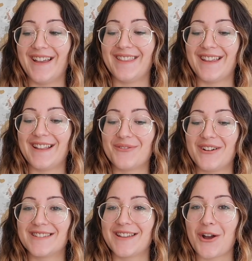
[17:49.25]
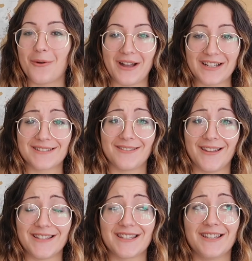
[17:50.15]
And then once I go back to
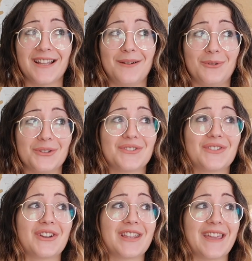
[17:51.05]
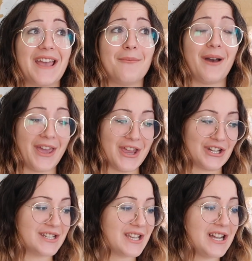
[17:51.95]
London, I'm also gonna get my
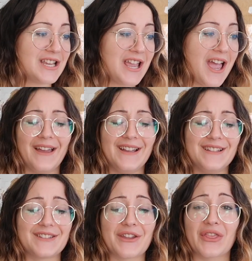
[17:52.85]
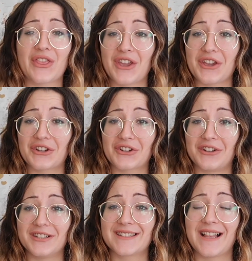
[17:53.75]
hair done, and finger
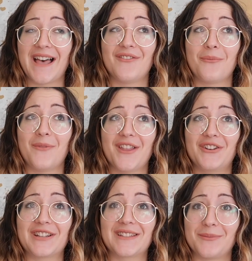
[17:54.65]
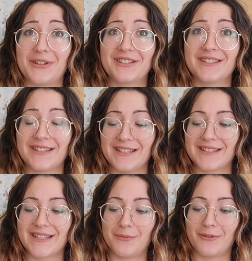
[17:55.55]
crossed I have a better experience this
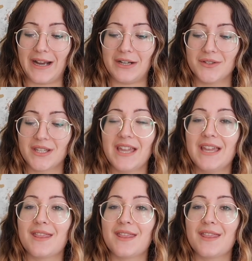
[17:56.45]
time around.